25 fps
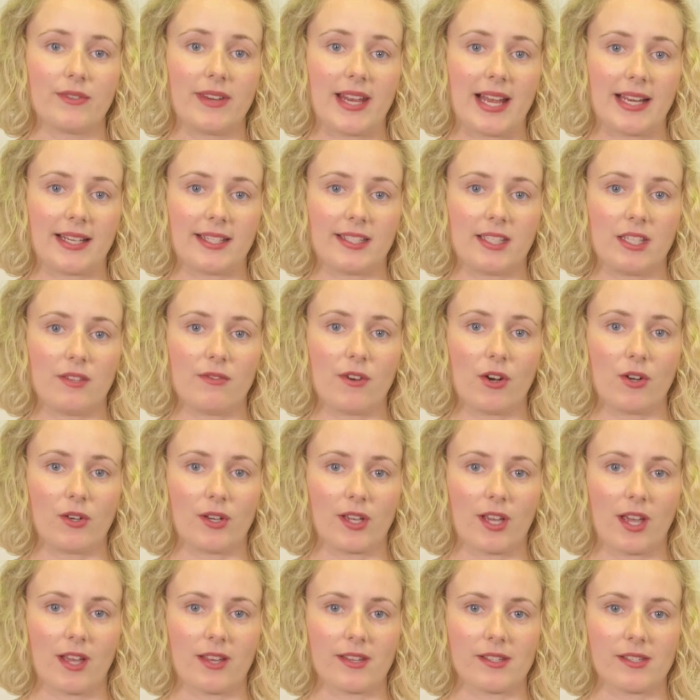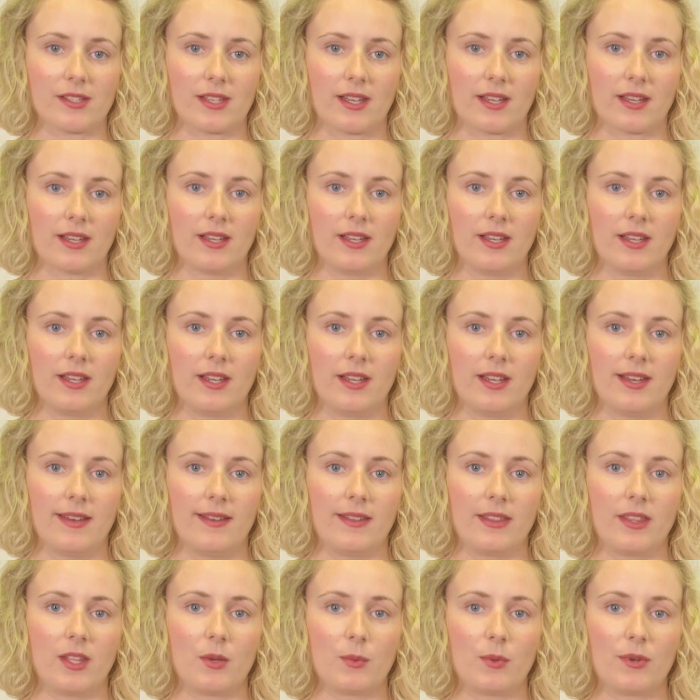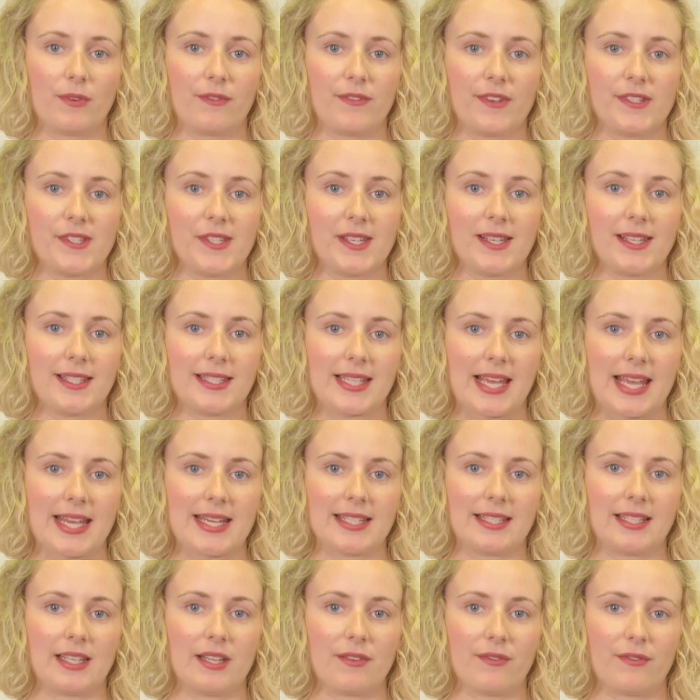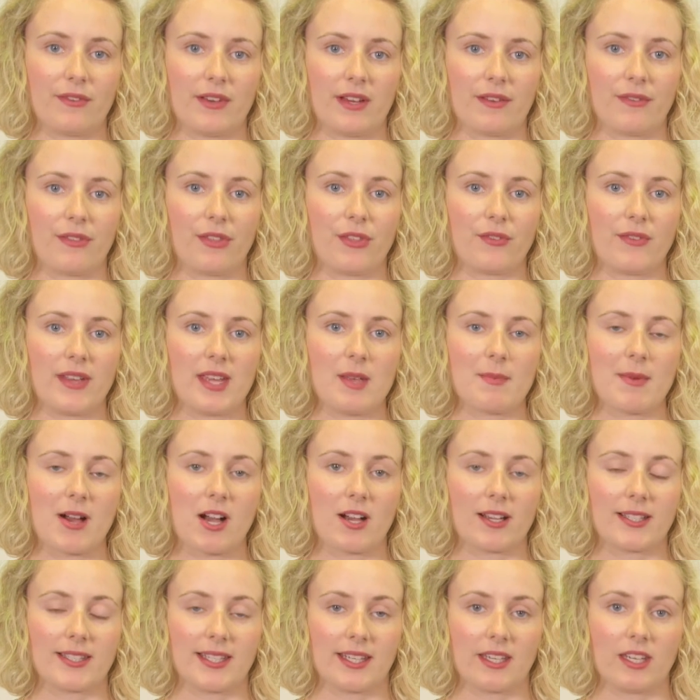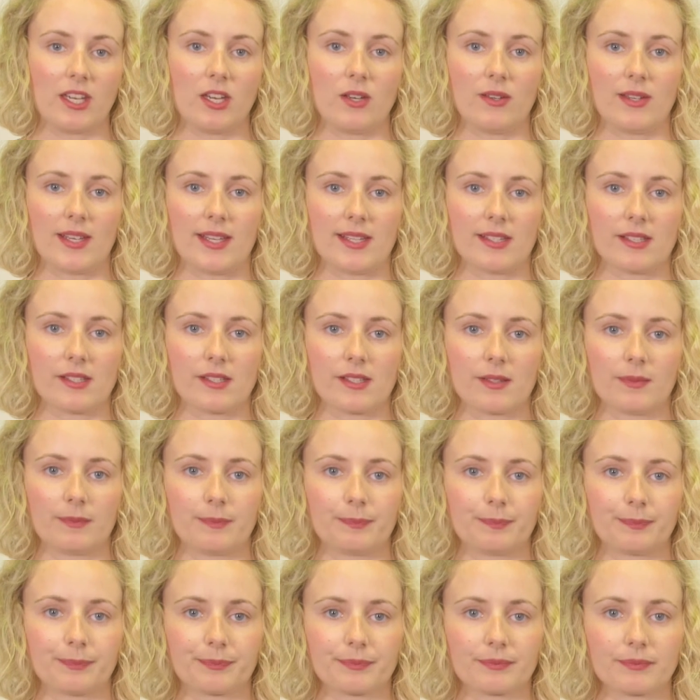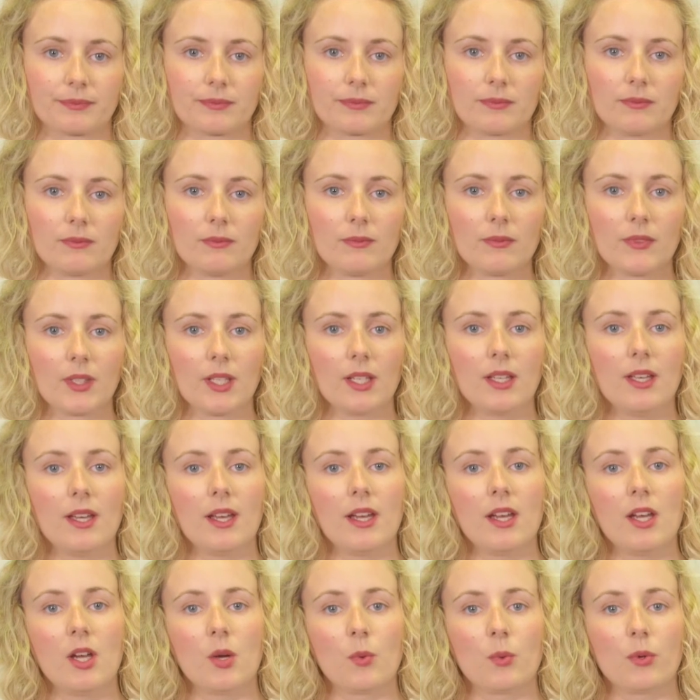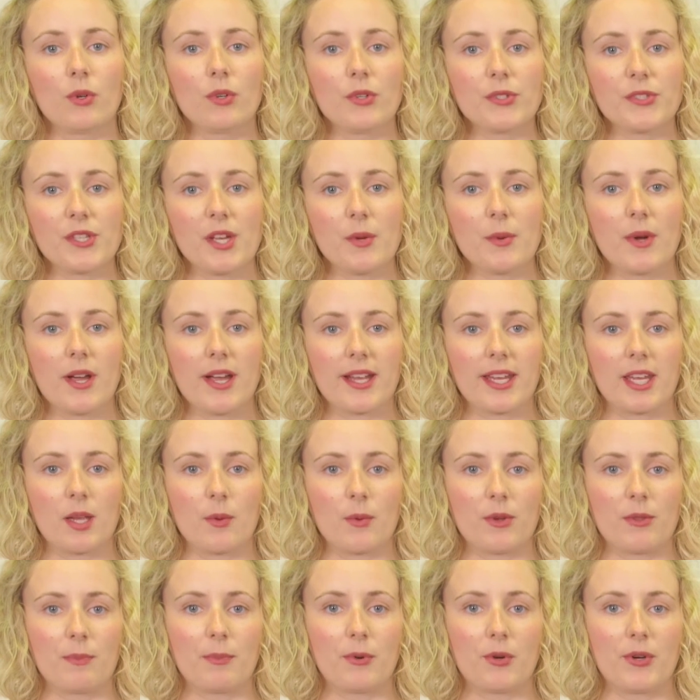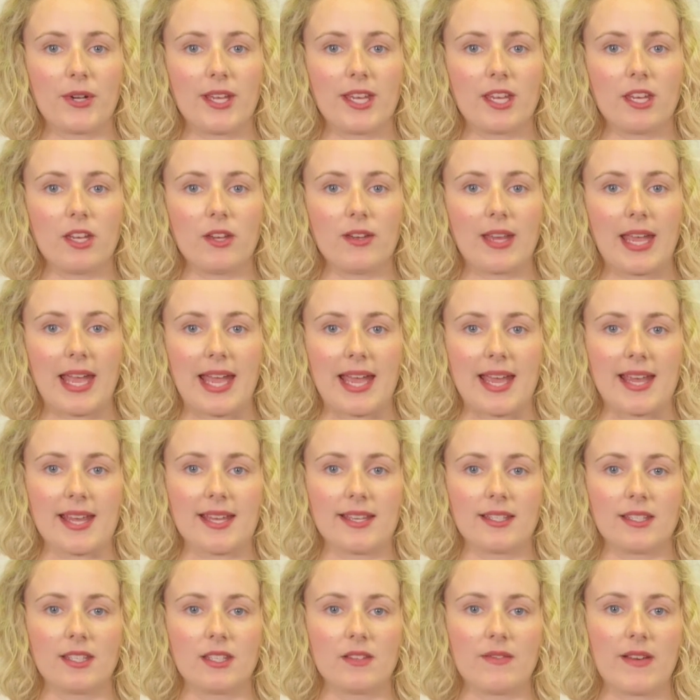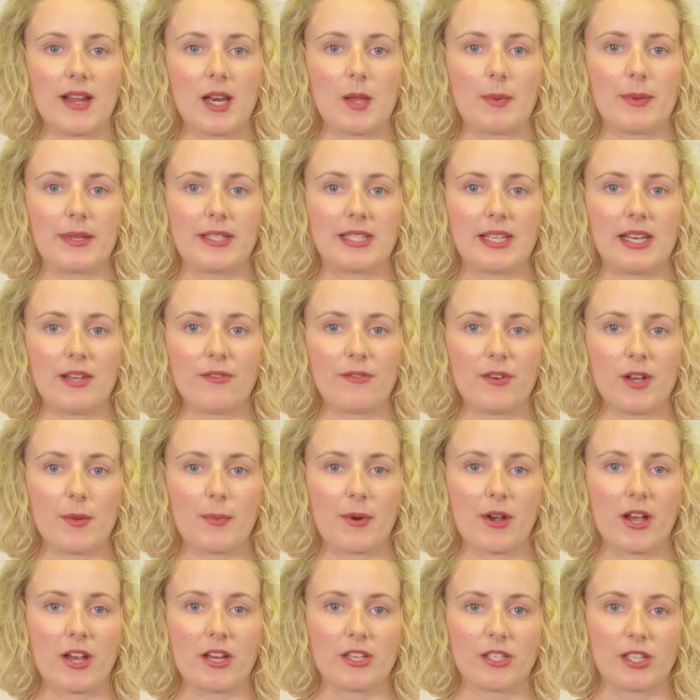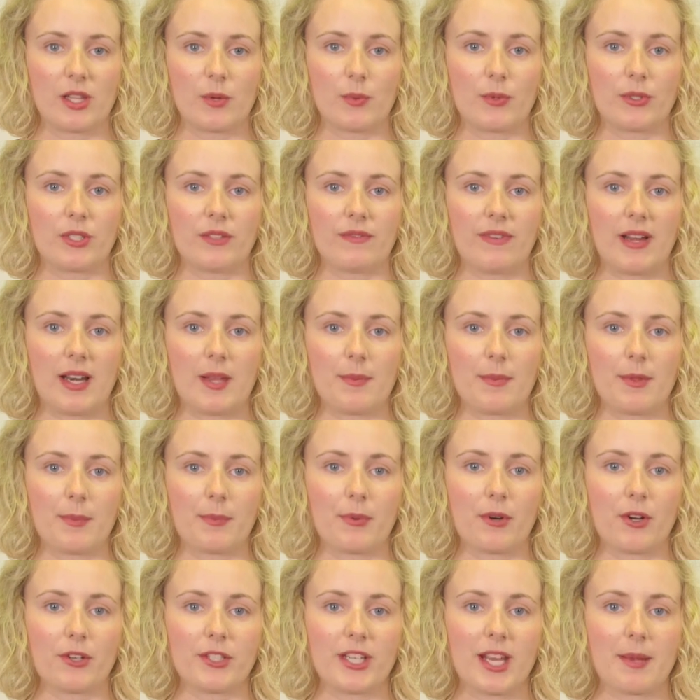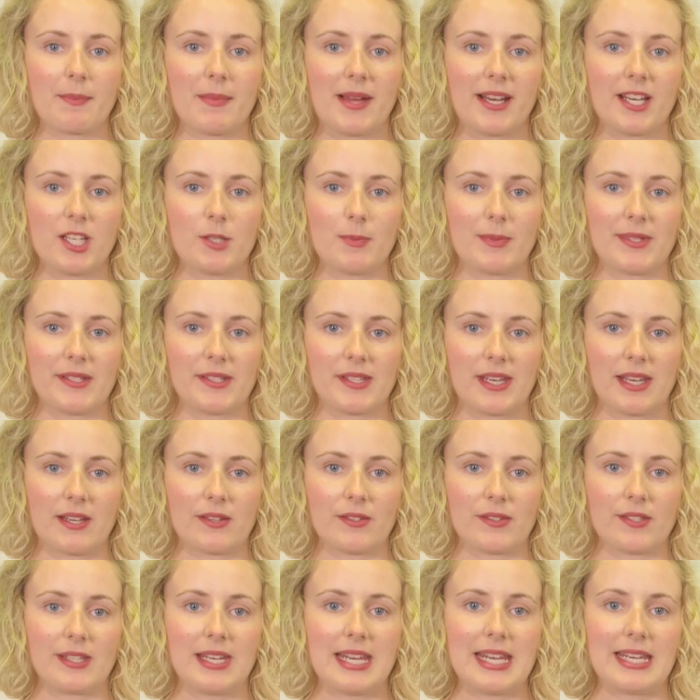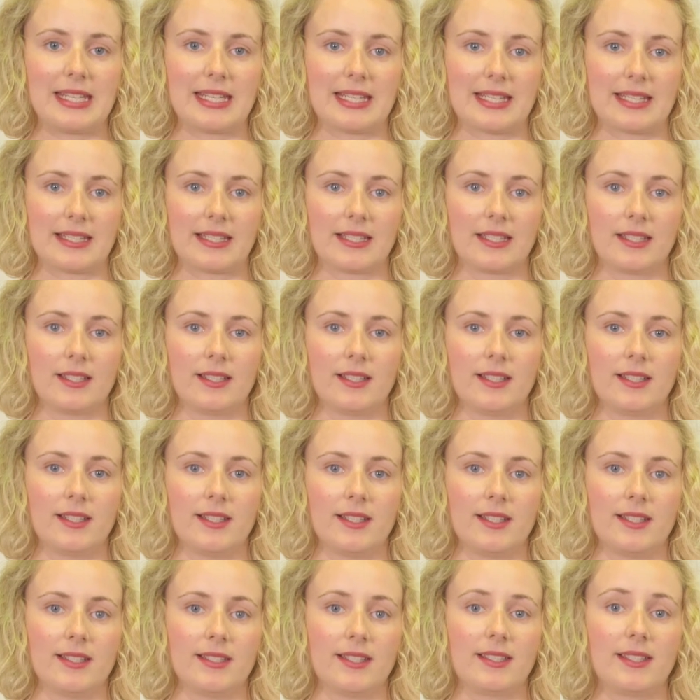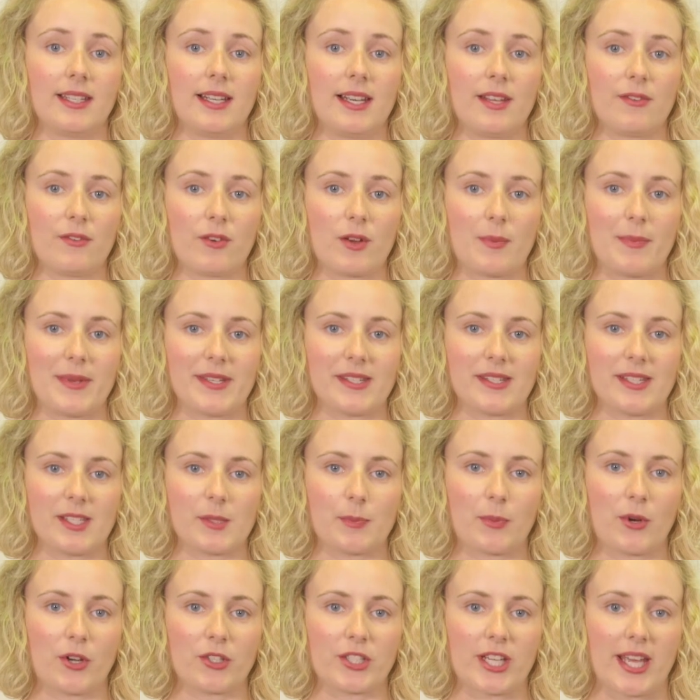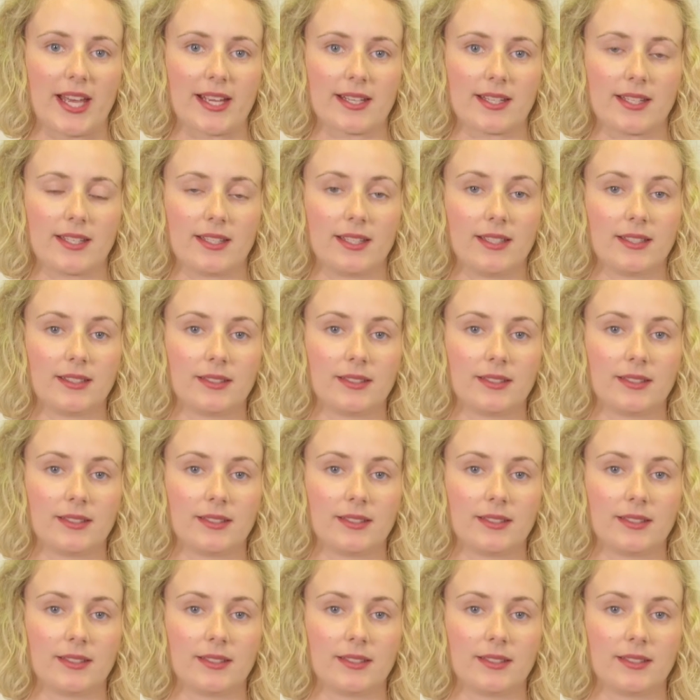reality roller coaster that will facilitate delivery of 3 marketing units. We're also working with Bouygues UK to develop a delivery approach that will develop the project management skills needed to deliver a business project.